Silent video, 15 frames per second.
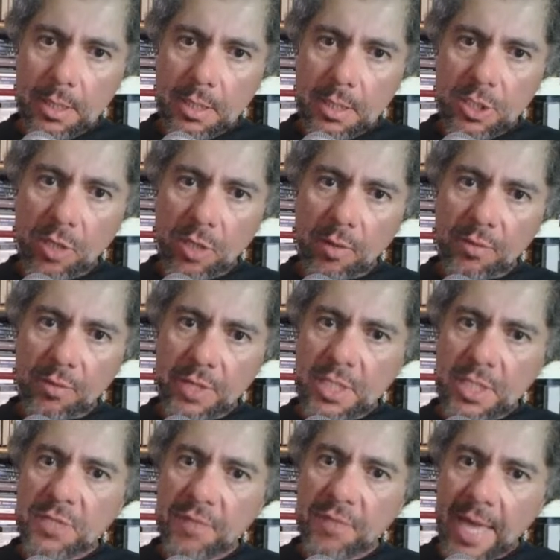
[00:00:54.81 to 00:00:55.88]
So
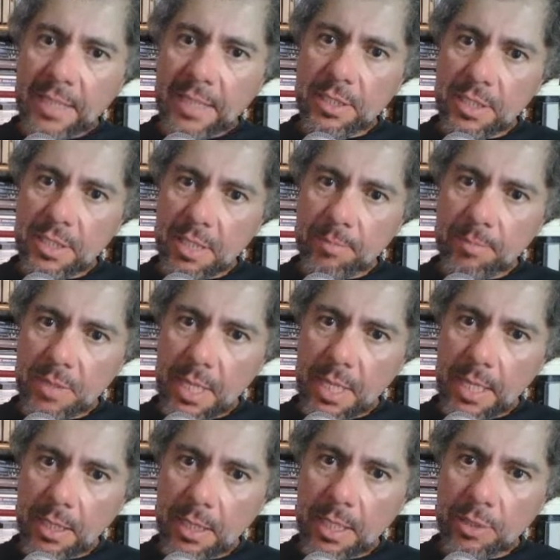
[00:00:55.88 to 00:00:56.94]
this fact seems
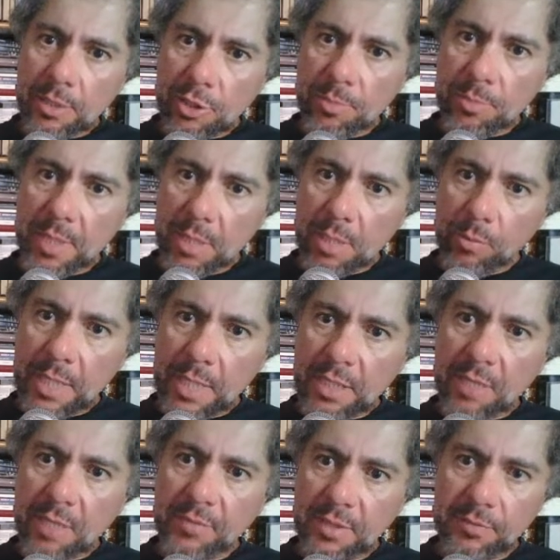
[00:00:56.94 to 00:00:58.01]
to be one
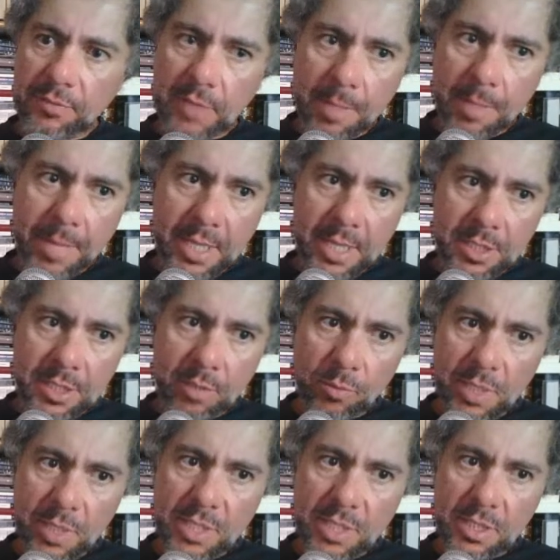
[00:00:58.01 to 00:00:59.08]
of the fundamental
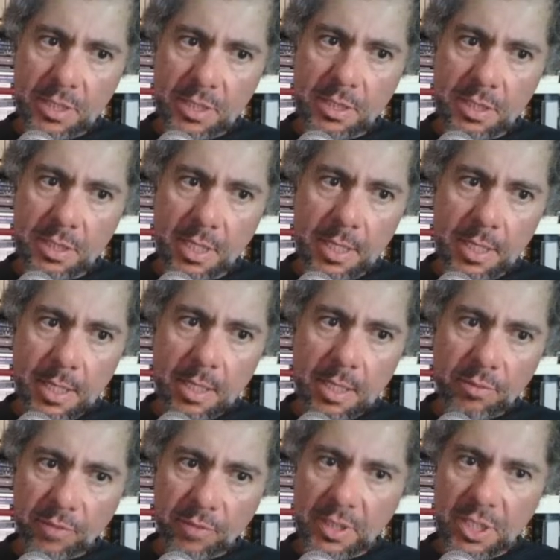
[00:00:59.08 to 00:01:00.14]
reasons
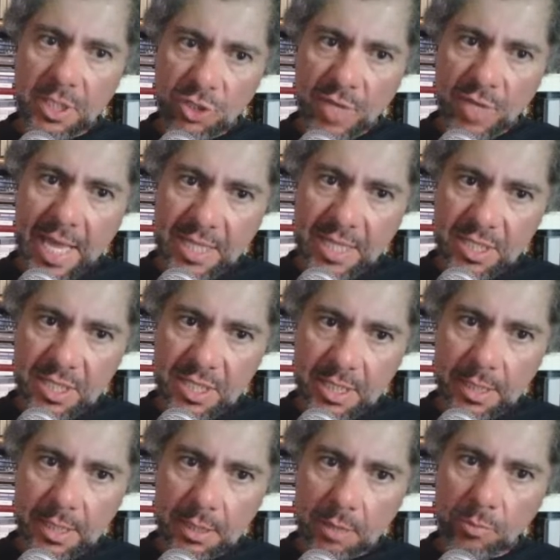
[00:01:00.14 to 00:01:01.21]
for the
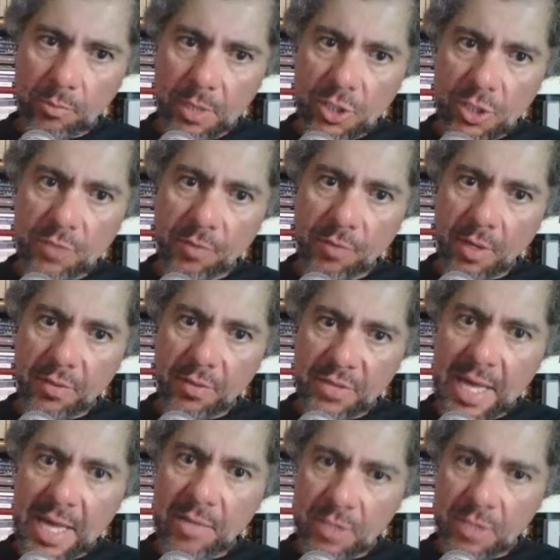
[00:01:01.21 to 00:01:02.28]
tragedy, which for
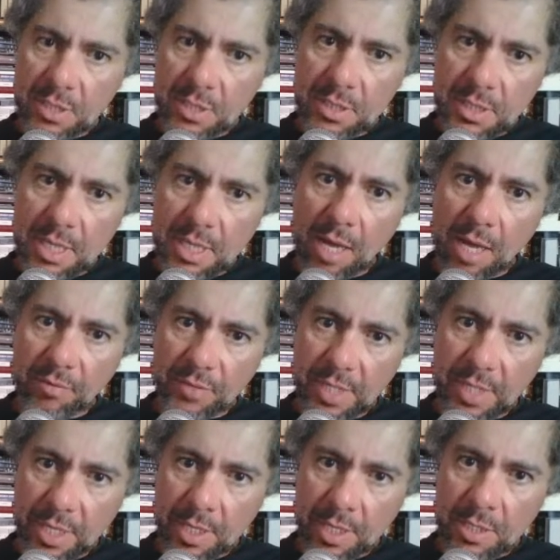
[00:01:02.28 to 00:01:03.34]
thousands of
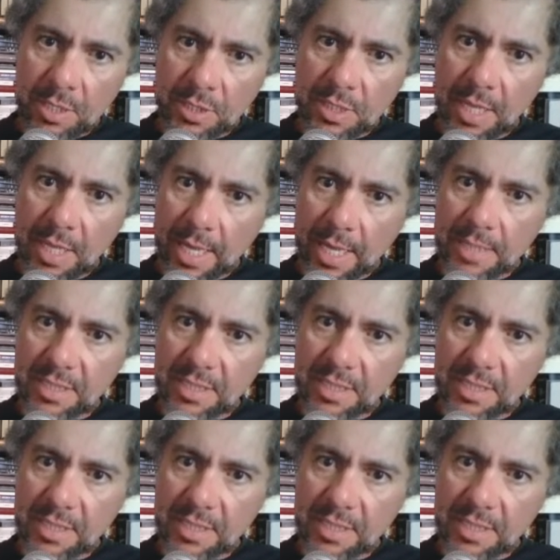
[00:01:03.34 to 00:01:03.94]
years has